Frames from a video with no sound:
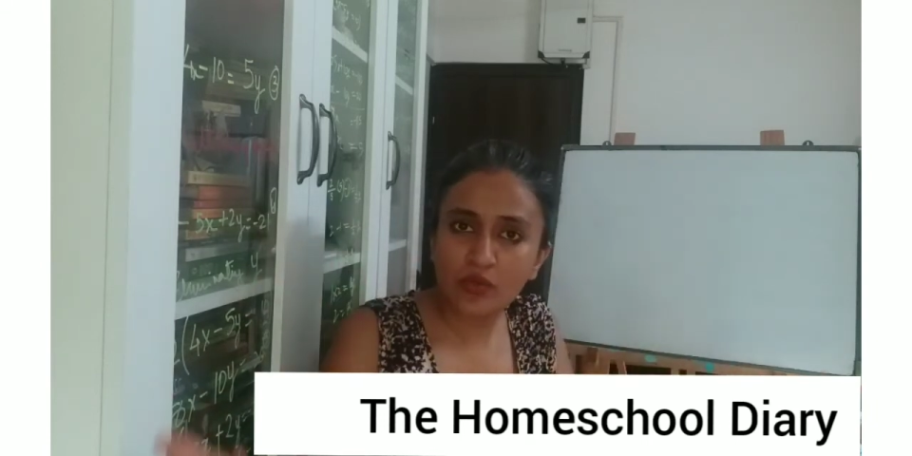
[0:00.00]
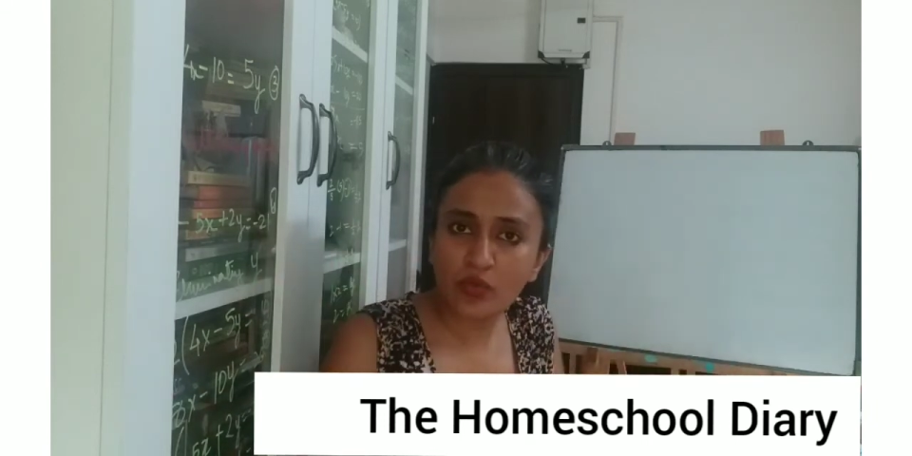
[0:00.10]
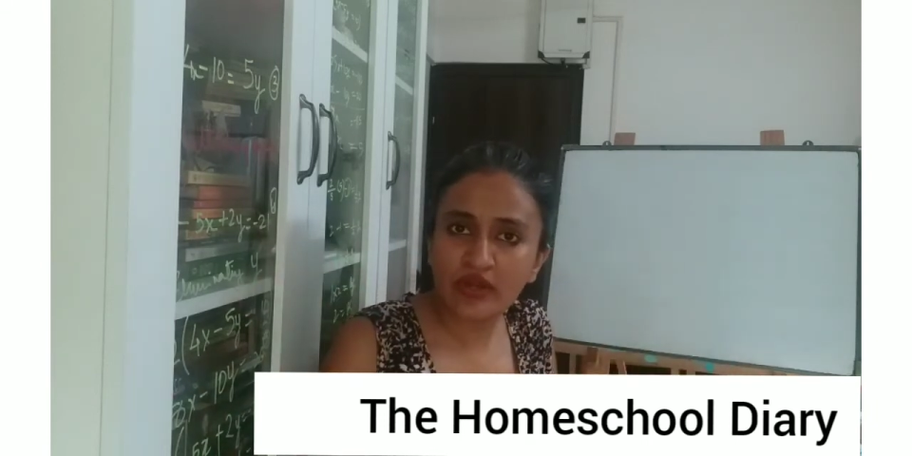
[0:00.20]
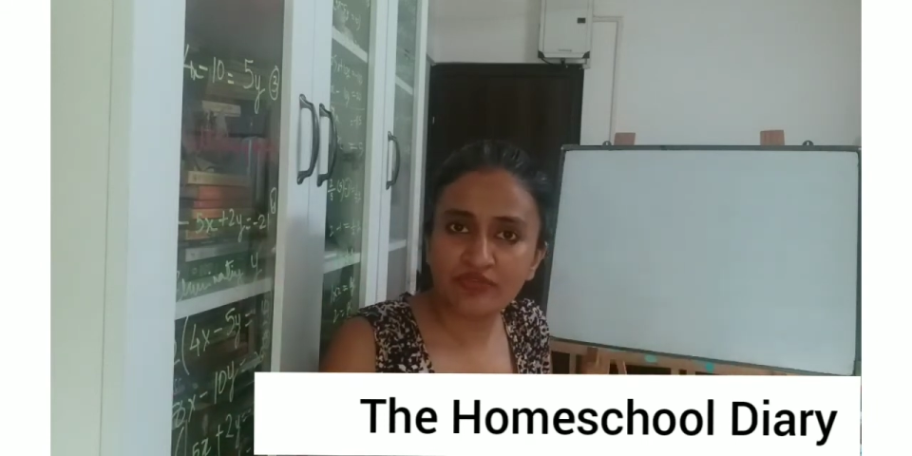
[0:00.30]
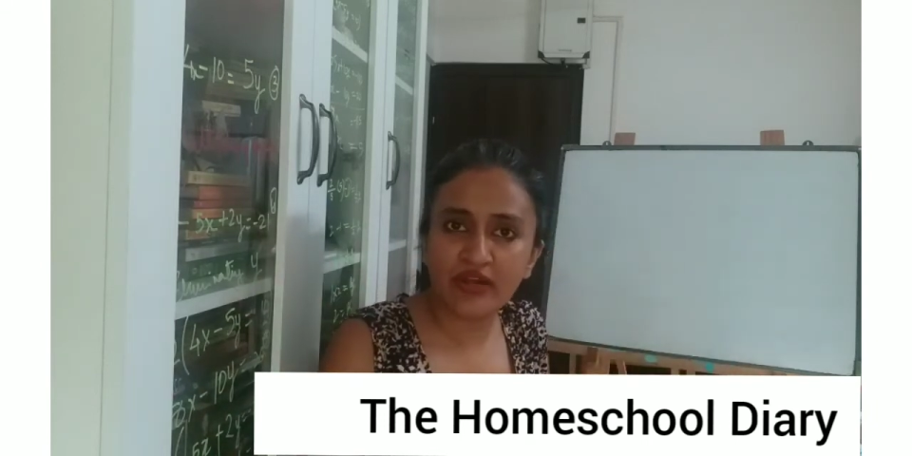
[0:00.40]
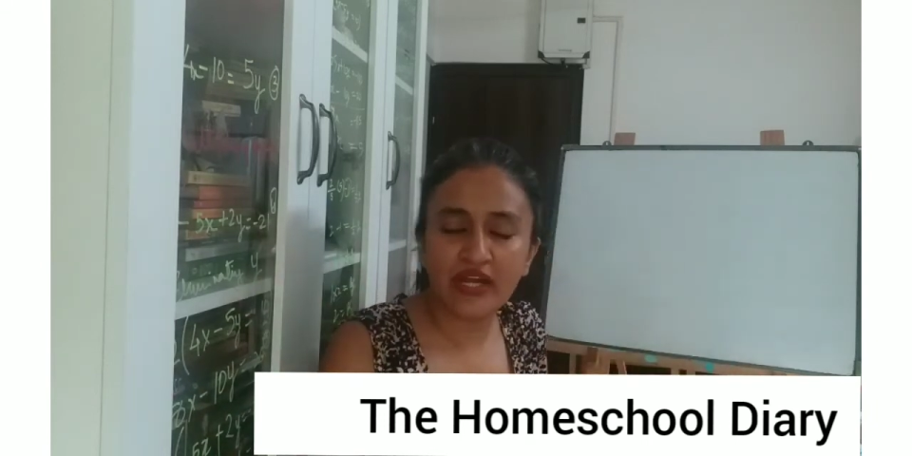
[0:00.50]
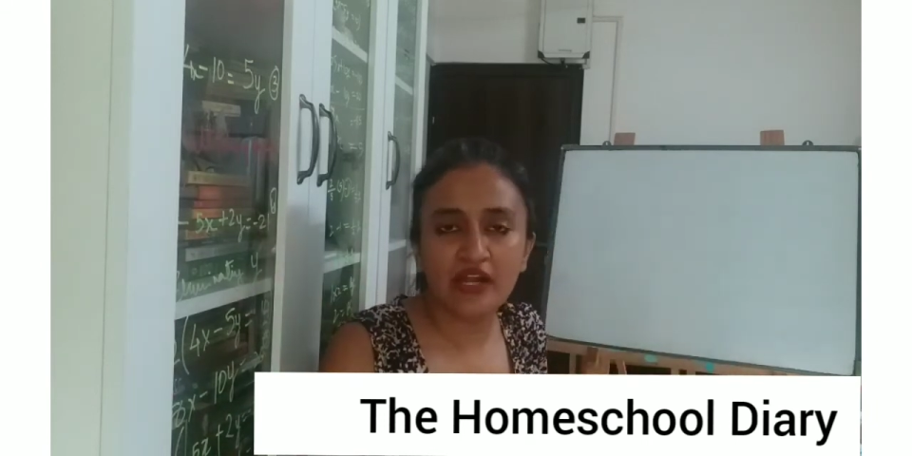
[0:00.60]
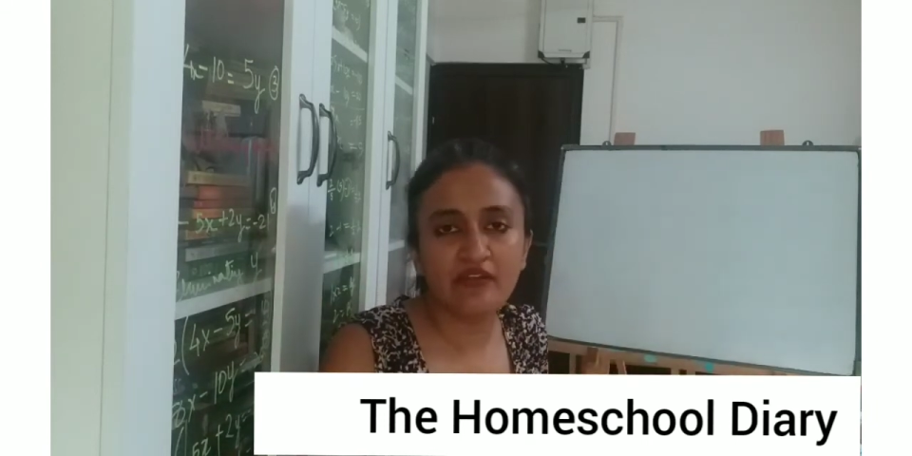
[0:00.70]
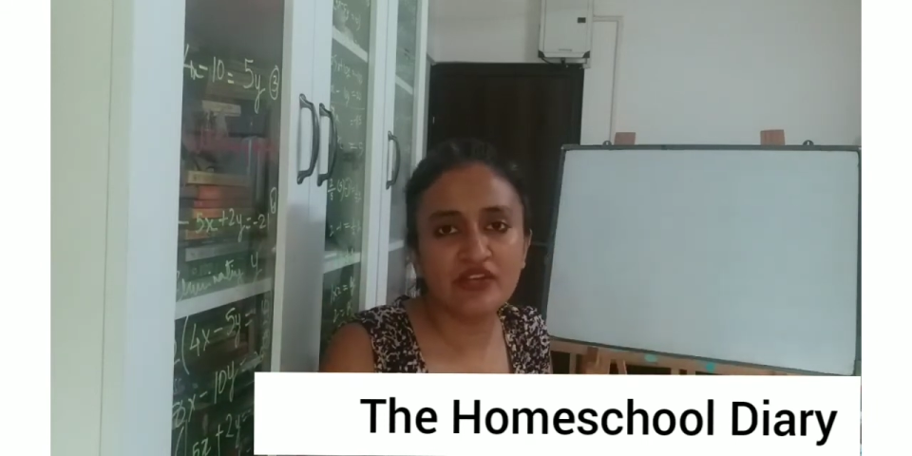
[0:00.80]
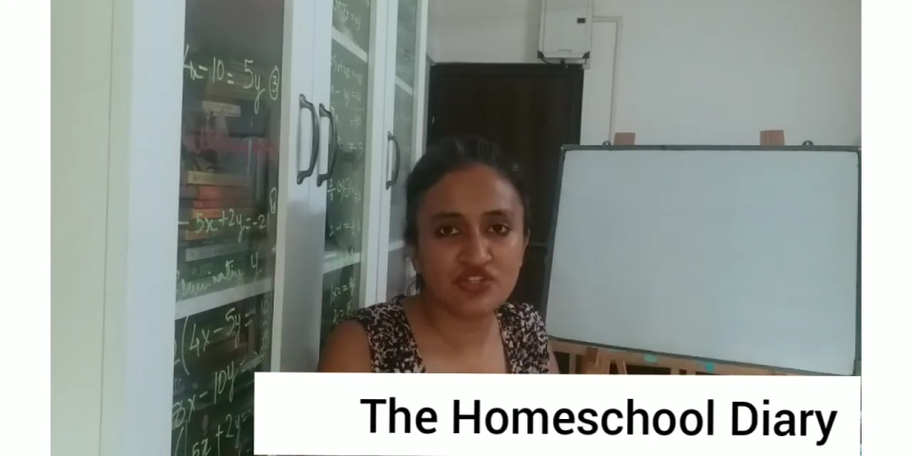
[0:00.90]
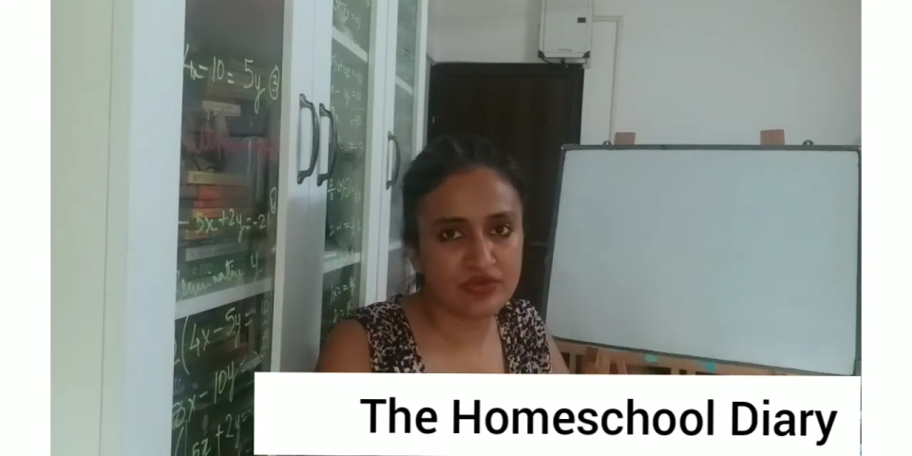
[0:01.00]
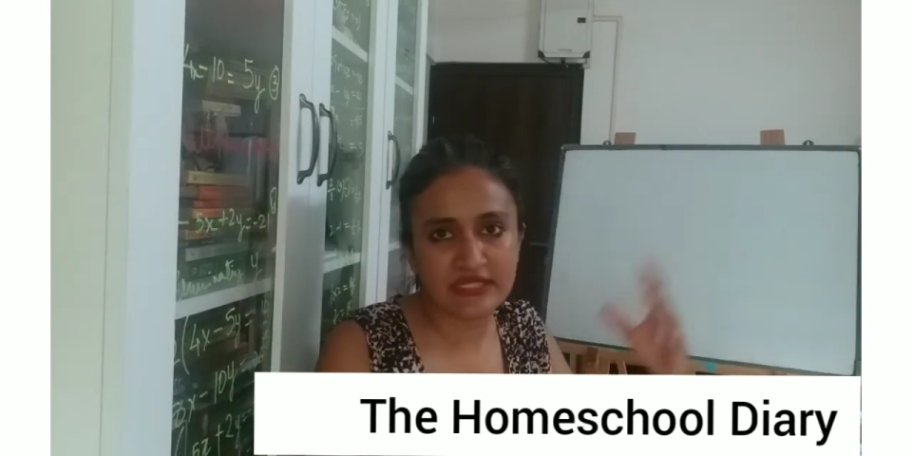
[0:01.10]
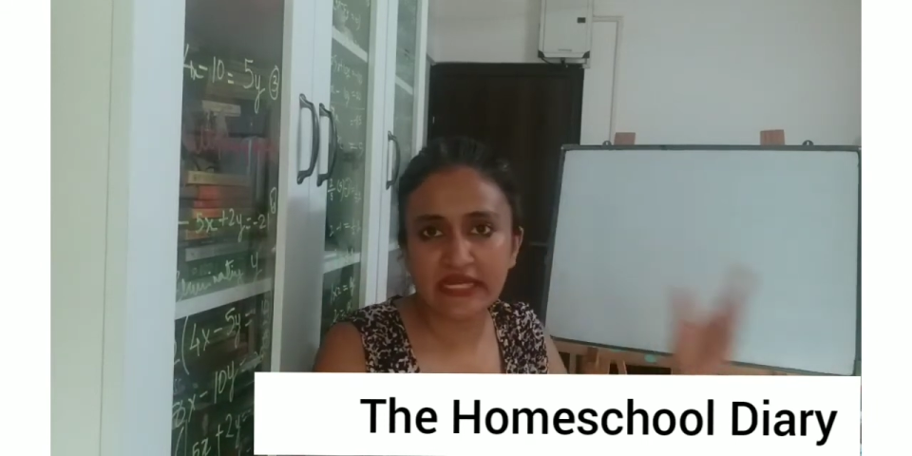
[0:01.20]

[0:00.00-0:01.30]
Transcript: two different individuals,